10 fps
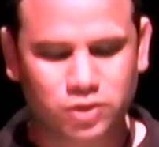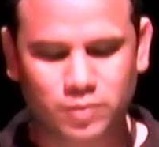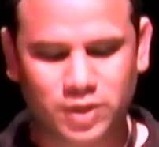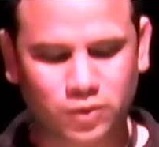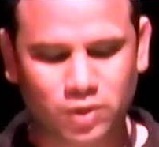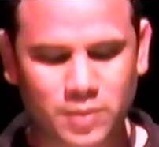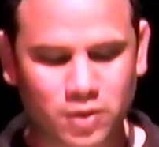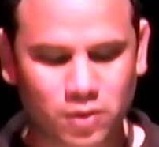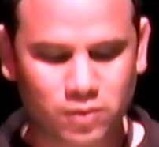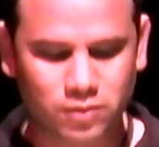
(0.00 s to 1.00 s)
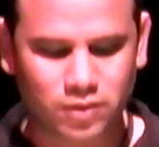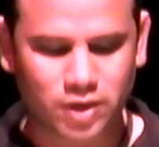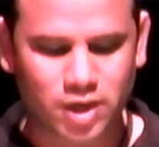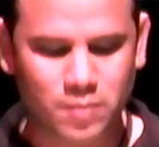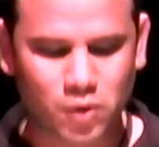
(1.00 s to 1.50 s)
to be
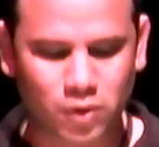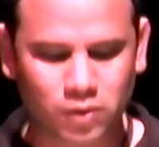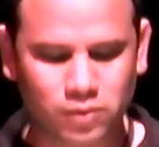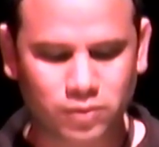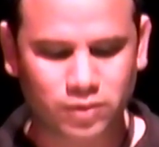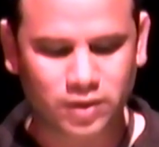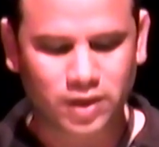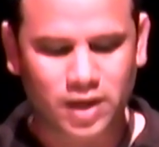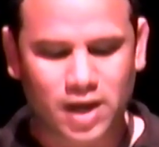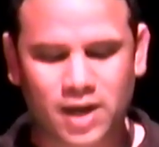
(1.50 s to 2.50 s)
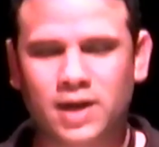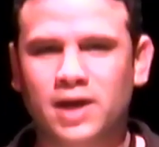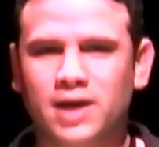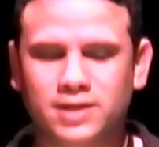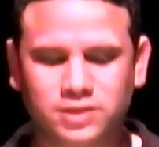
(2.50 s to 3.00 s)
criminal, immoral, and
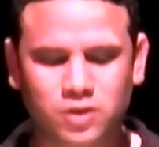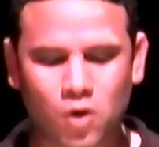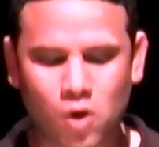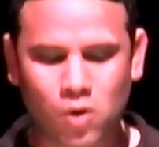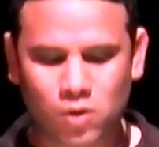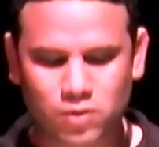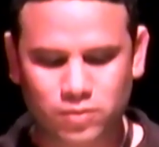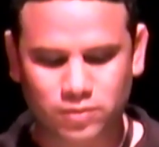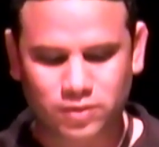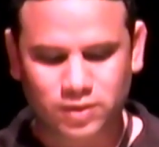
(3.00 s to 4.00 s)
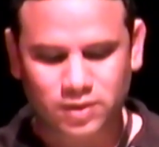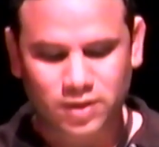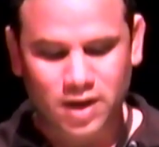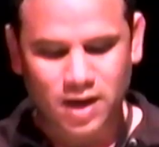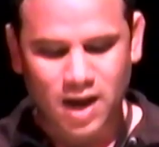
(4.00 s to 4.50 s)
against all
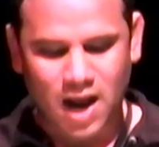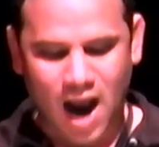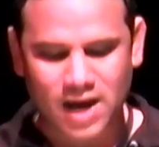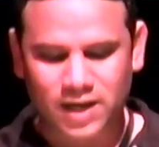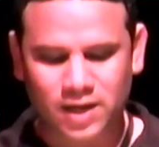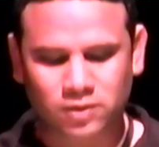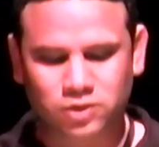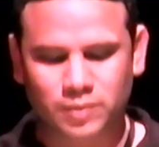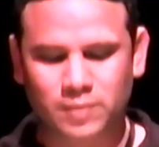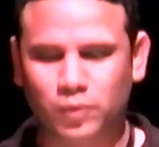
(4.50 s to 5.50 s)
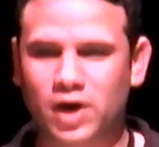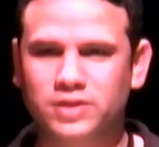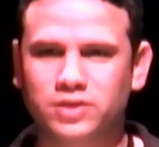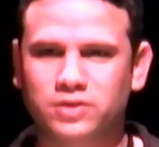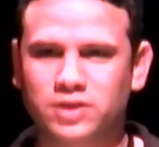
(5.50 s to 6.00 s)
I held to be
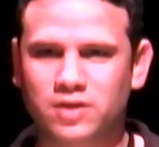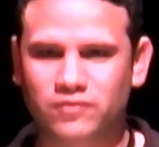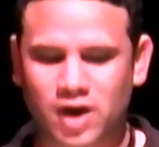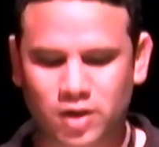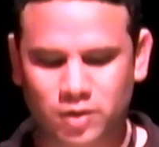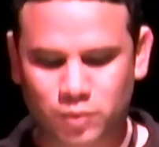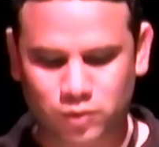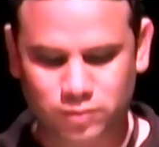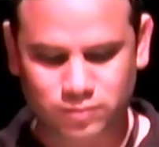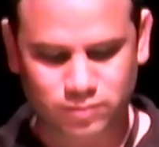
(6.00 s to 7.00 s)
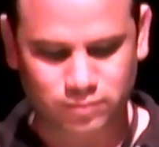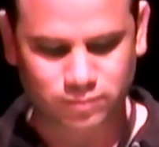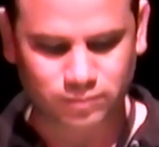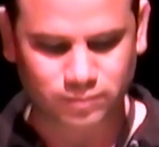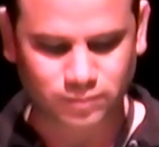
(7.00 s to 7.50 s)
precious and valuable.
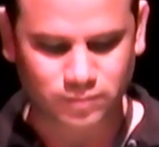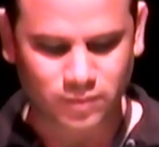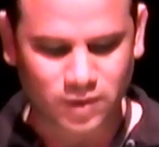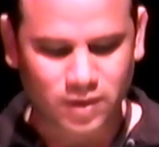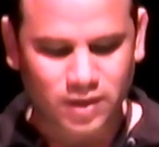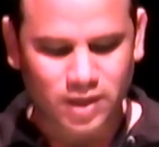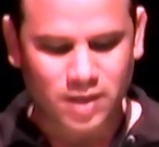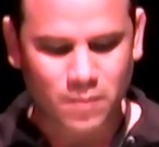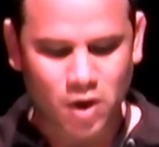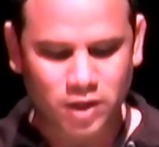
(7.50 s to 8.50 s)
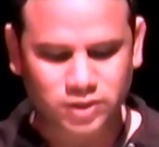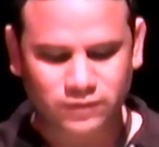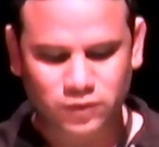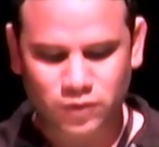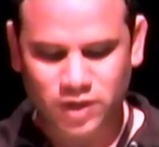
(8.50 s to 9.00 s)
In March
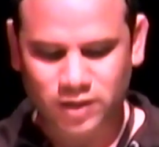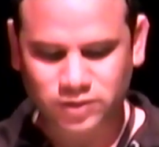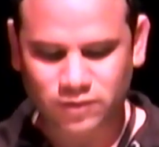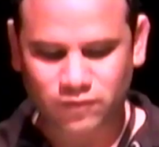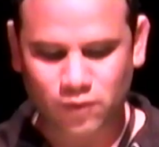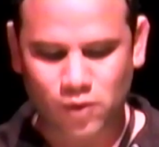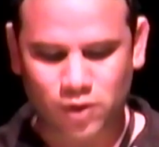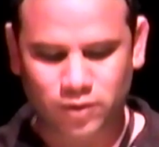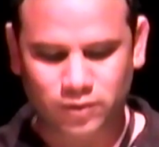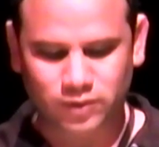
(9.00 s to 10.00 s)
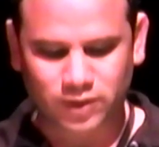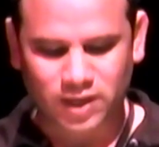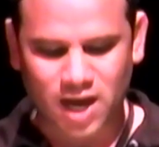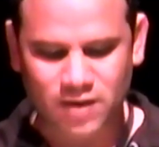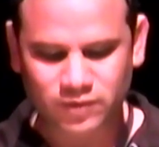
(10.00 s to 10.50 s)
of 2004,
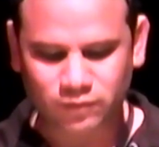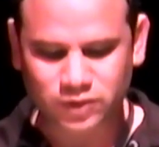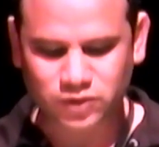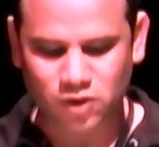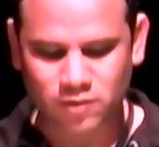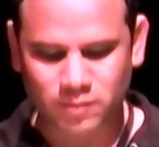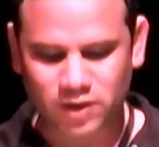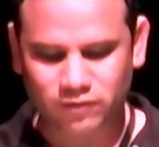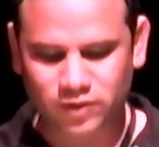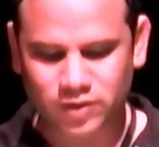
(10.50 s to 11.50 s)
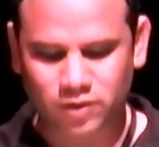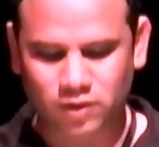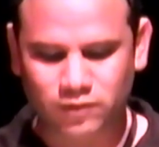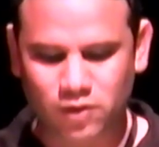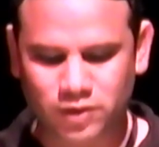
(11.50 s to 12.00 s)
having resolved my fear
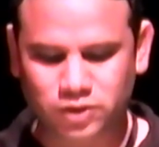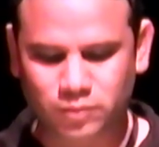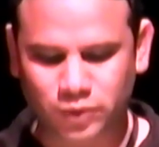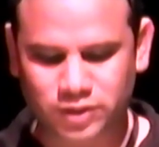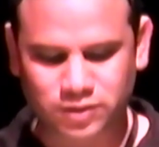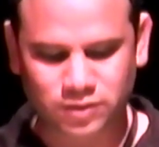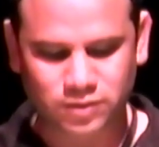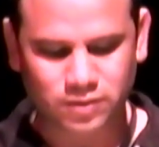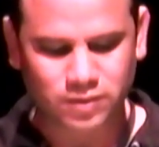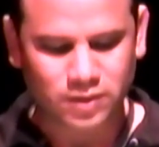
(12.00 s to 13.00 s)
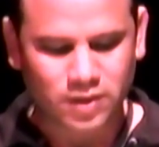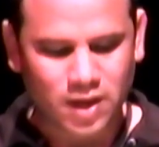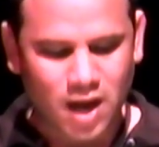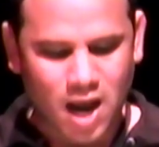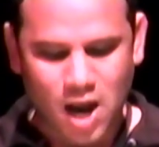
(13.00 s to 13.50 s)
of going to prison,
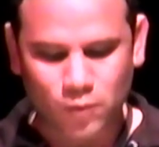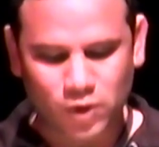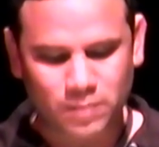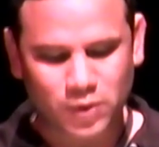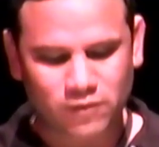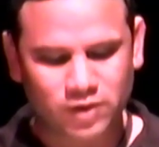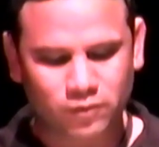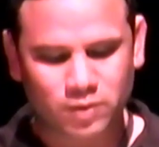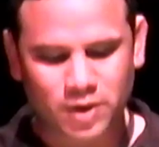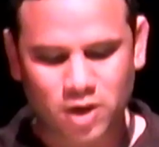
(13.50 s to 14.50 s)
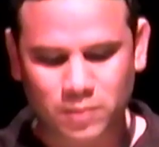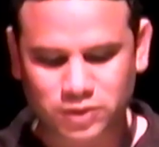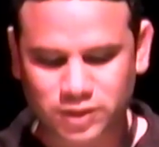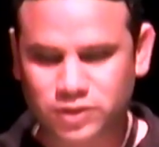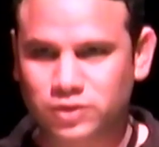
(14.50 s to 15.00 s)
I went public with my
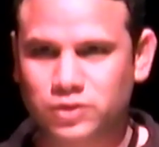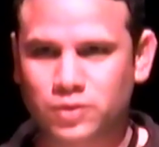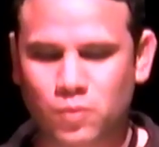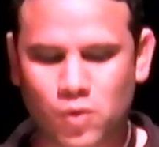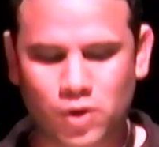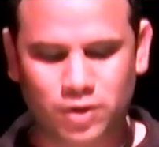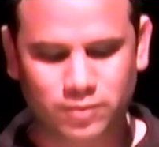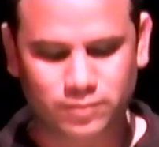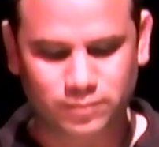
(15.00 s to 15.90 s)
opposition to the war.